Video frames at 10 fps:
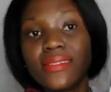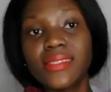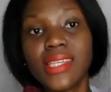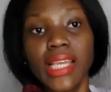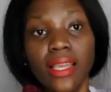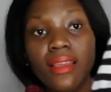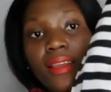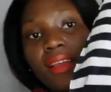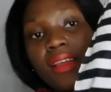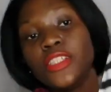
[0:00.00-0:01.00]
a
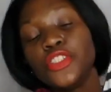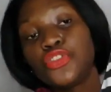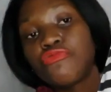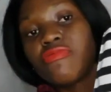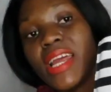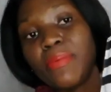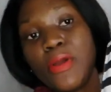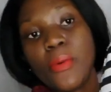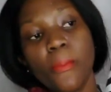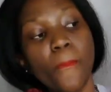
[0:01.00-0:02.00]
stripe
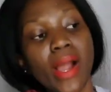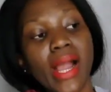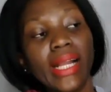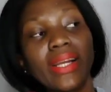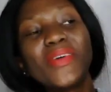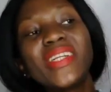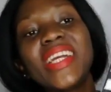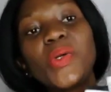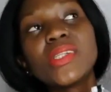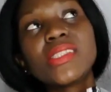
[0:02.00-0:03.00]
bag. When I
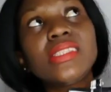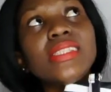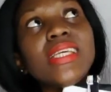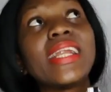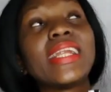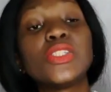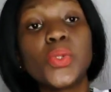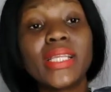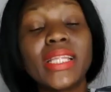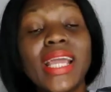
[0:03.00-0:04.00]
got it and I saw it,
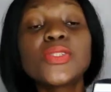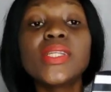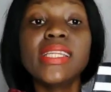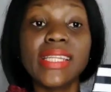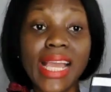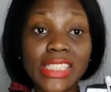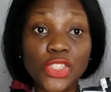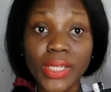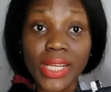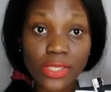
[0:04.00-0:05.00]
I actually liked it when
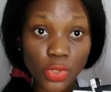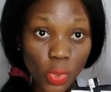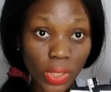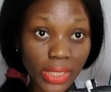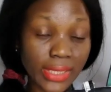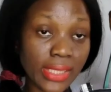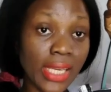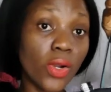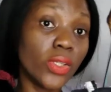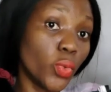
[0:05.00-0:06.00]
I saw it on
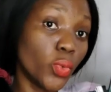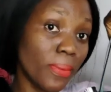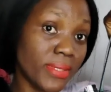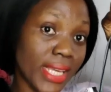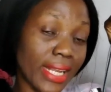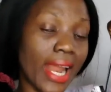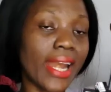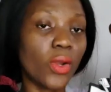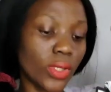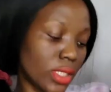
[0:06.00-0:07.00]
the website and I got
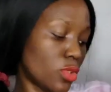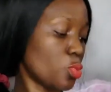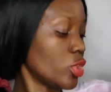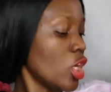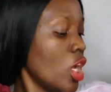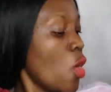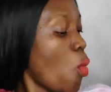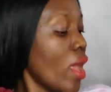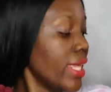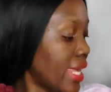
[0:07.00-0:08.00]
it. But when
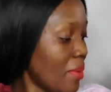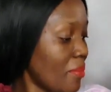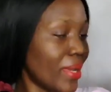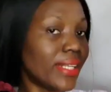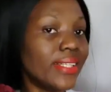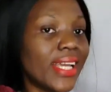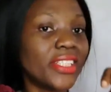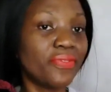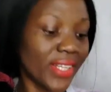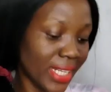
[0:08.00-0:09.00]
it came here, I didn't like the fact
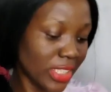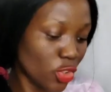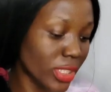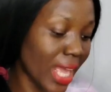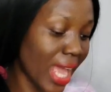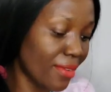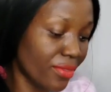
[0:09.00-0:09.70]
that it just have